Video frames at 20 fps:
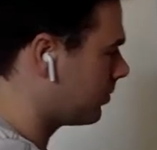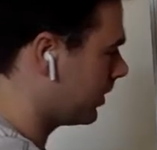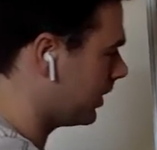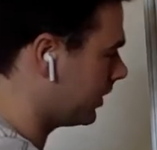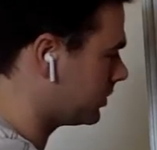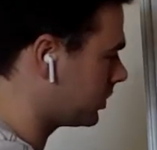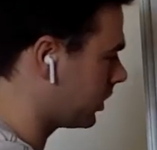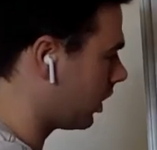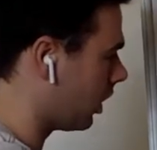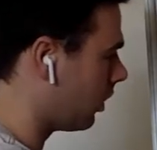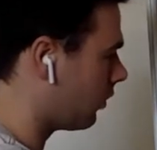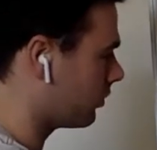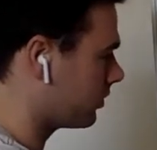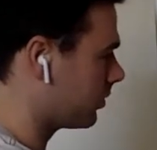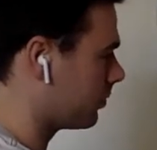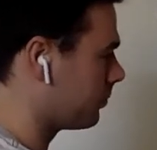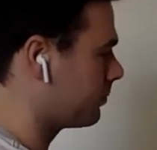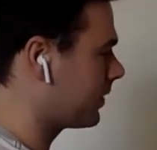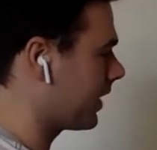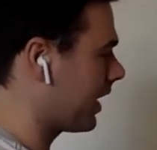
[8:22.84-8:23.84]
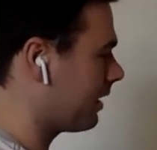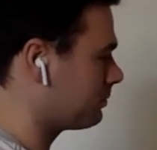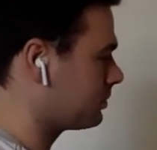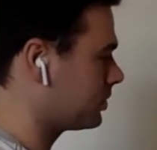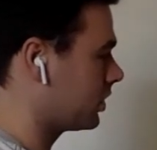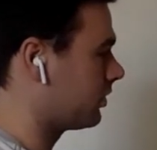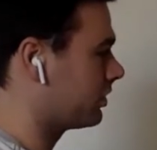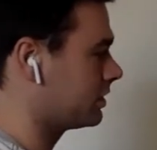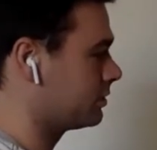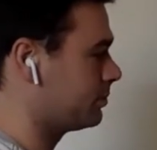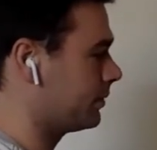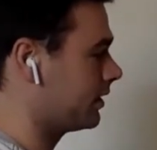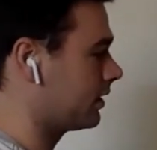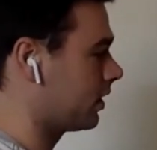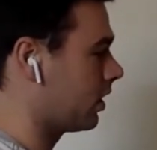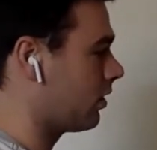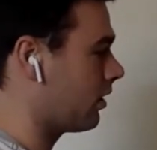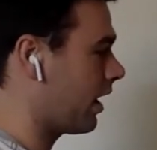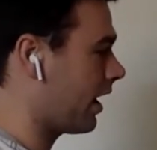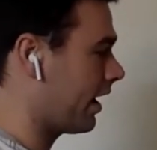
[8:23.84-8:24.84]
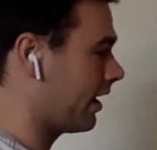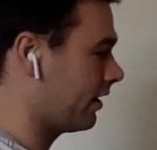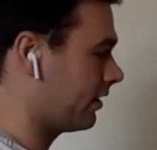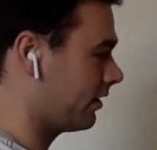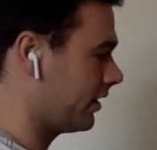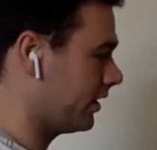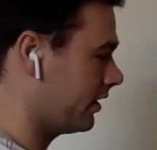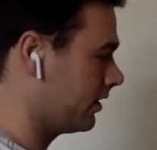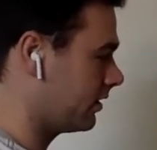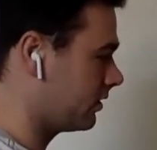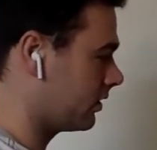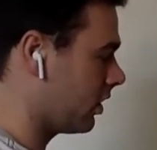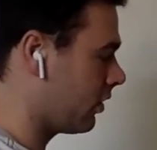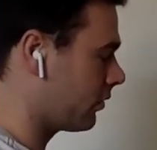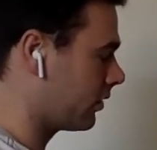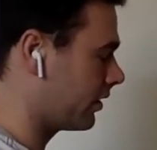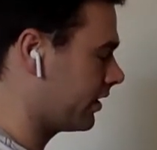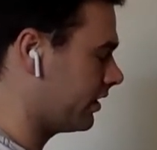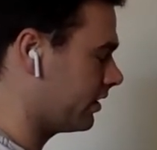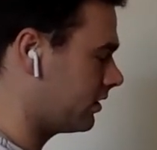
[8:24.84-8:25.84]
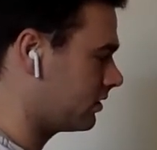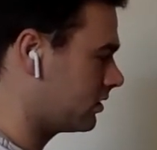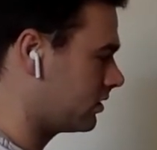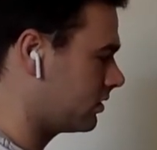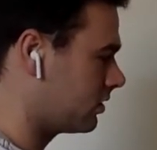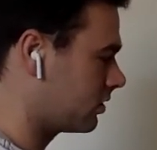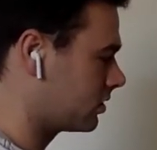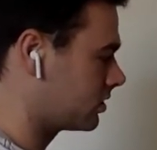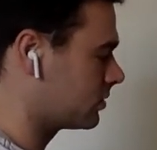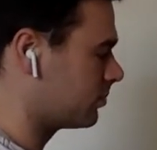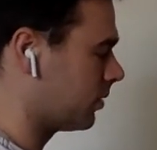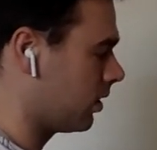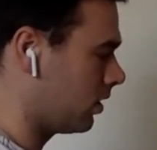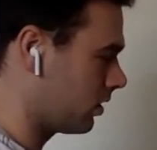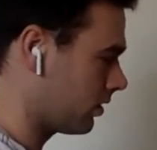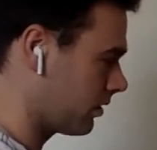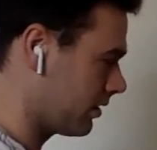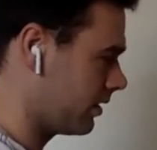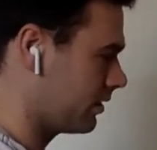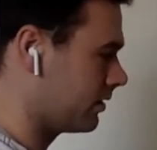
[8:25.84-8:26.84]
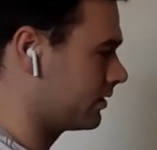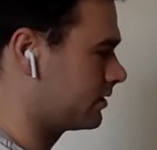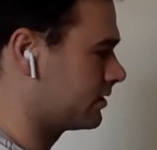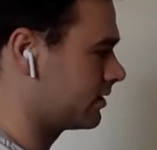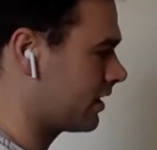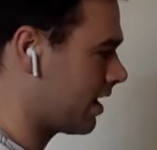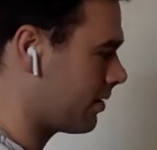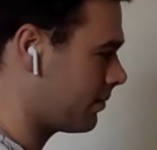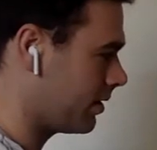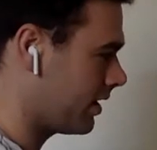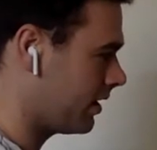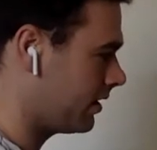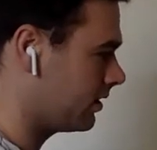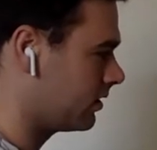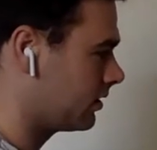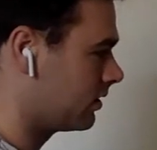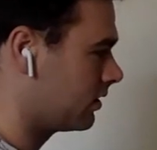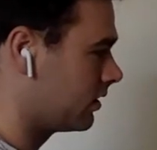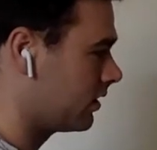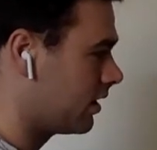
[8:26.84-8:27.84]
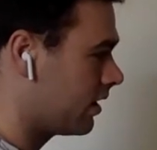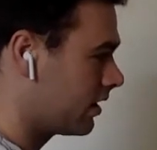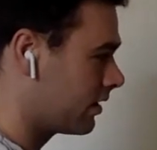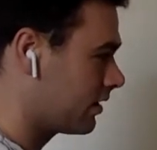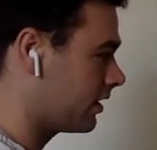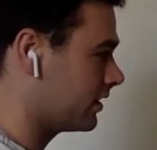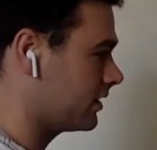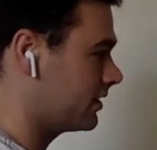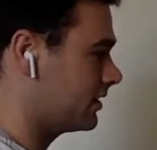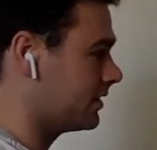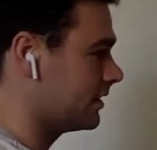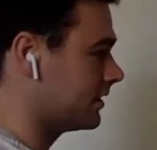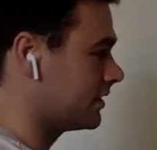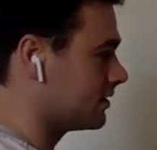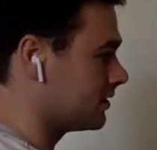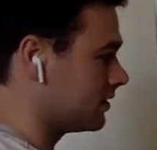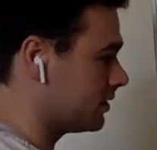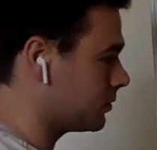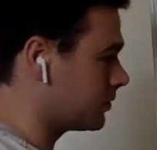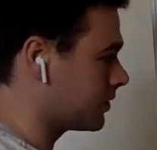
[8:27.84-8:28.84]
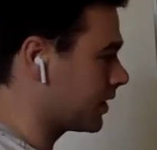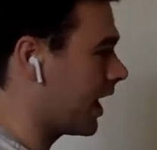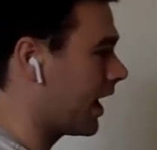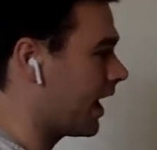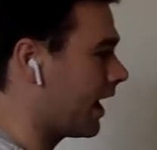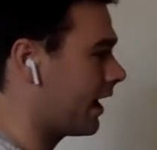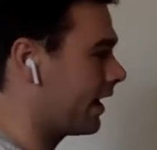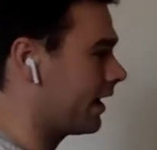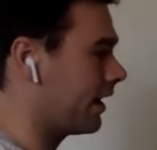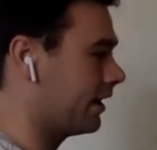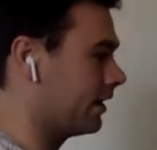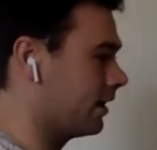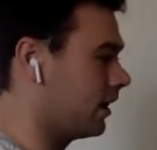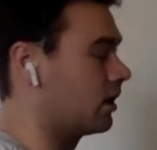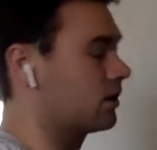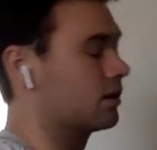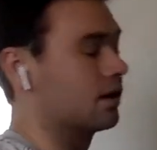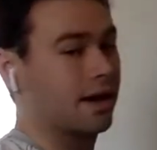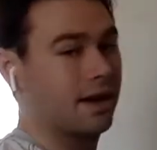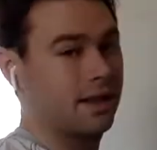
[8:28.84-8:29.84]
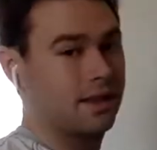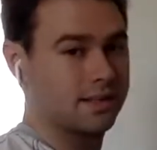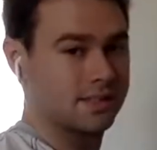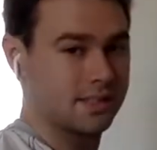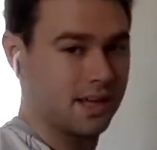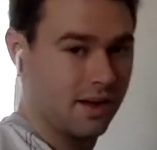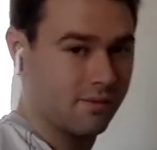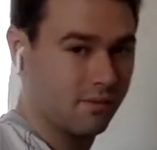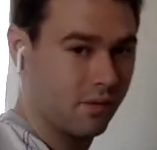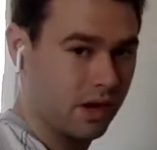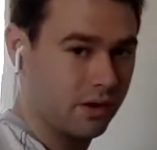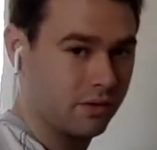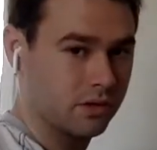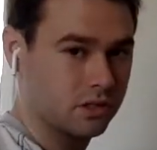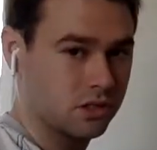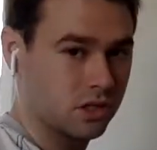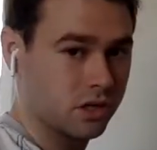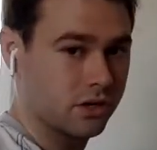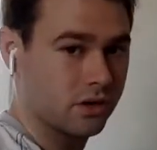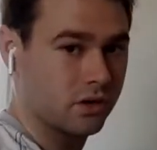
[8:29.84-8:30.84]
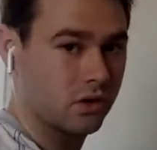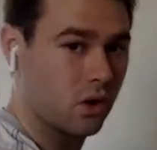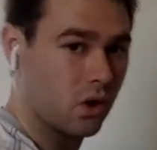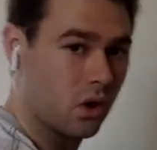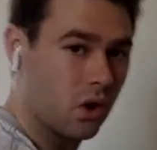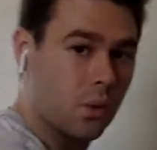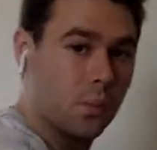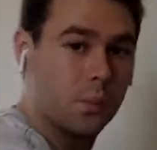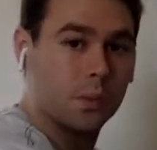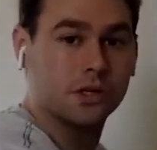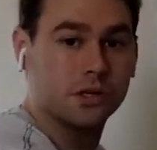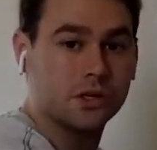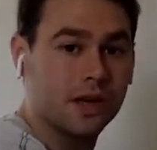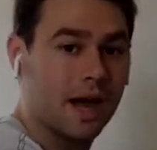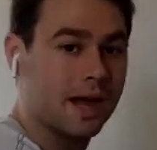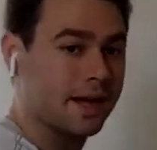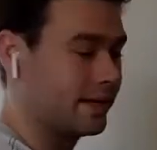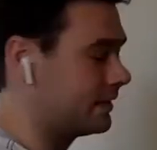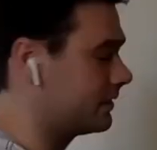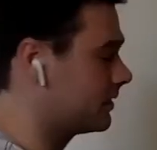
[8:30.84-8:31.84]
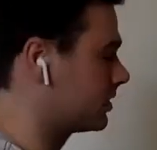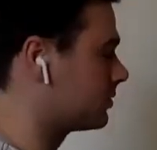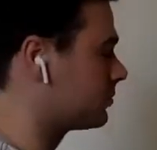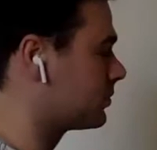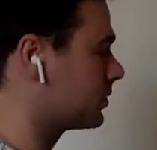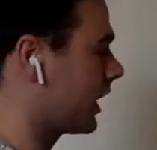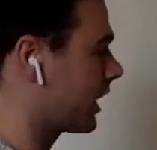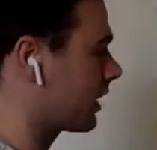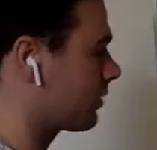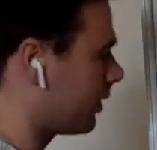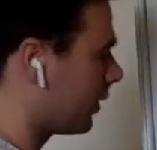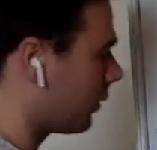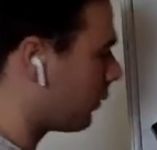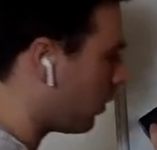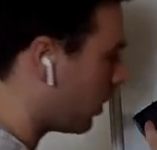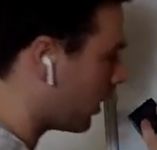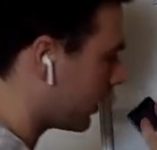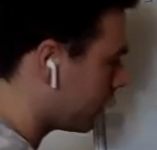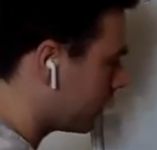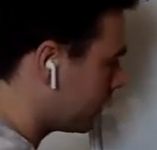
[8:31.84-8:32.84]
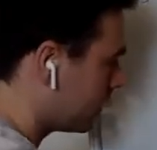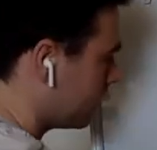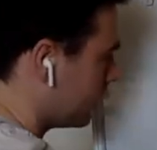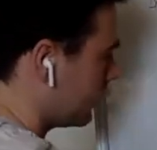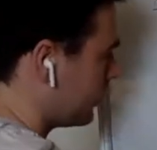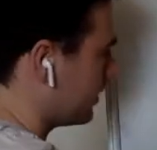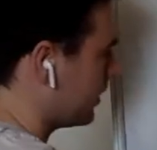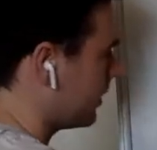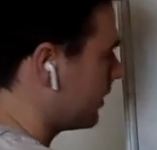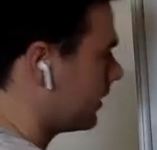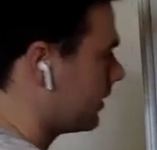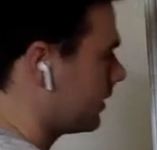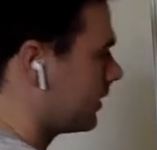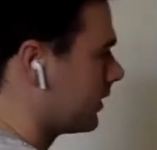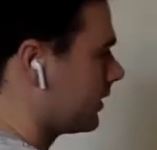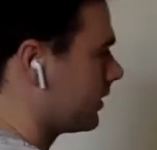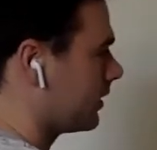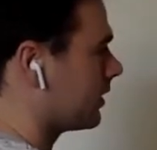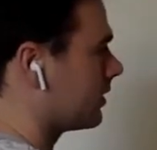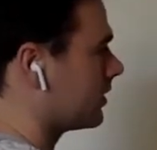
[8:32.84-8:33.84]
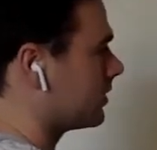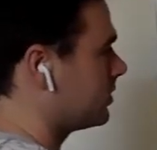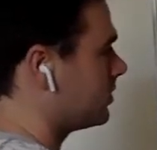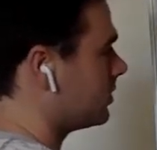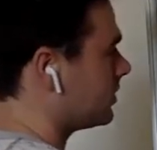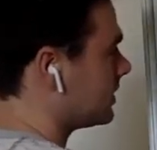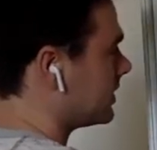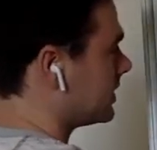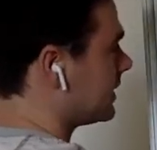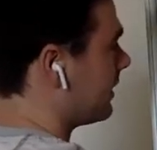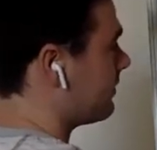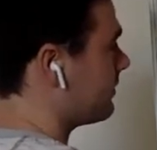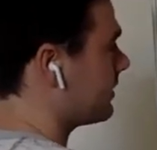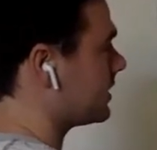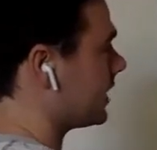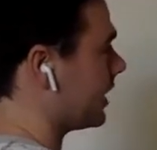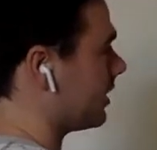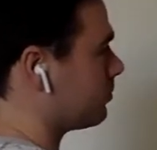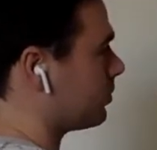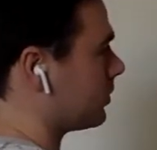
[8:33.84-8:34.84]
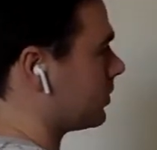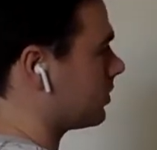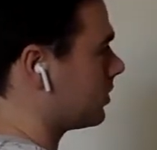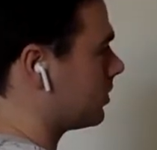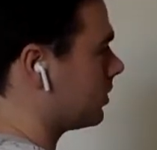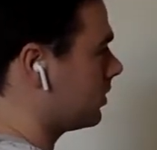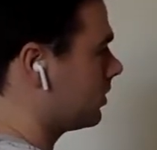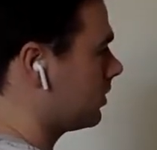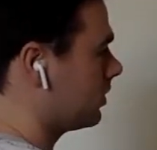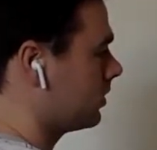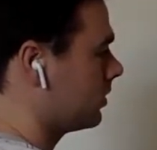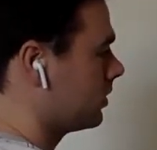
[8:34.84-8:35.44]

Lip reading: But it should always, the top should always be a lot higher here, lower here, or smaller than the denominator. Thus, this is equal to I. And unlike the time weighted return, we do not need to subtract by 1. Now let's do the same example,